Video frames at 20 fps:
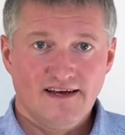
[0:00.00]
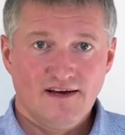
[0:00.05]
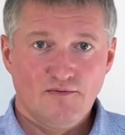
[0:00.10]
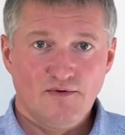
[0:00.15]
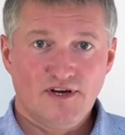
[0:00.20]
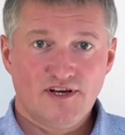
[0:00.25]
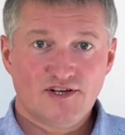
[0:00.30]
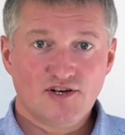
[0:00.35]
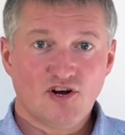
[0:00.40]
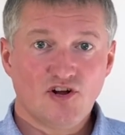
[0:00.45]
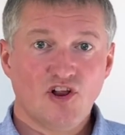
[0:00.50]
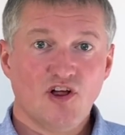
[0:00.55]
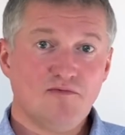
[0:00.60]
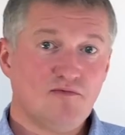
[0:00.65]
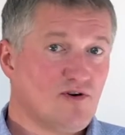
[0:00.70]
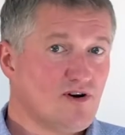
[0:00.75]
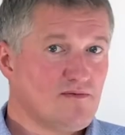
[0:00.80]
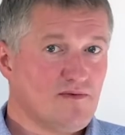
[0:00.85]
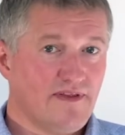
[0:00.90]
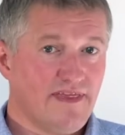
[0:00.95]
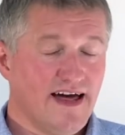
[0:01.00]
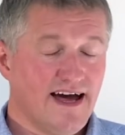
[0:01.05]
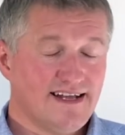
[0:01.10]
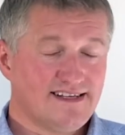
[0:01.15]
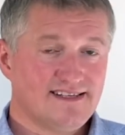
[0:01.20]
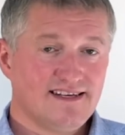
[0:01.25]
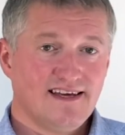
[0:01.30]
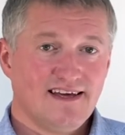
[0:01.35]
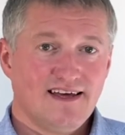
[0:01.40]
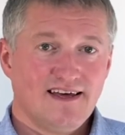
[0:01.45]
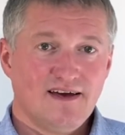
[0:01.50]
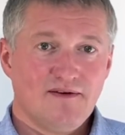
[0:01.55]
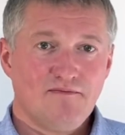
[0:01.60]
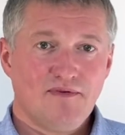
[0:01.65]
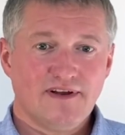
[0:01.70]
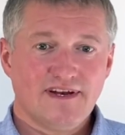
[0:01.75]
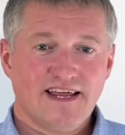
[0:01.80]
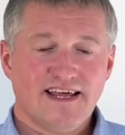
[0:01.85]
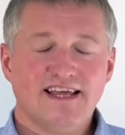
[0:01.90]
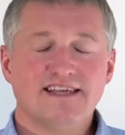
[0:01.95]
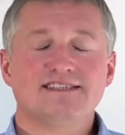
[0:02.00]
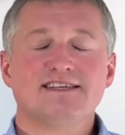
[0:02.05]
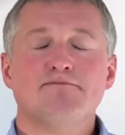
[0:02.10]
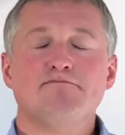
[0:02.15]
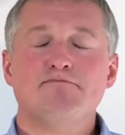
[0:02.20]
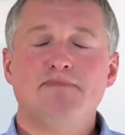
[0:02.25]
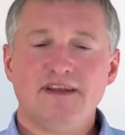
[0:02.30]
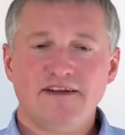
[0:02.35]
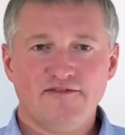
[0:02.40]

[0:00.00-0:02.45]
We could talk a lot more about that, but it's a bit of an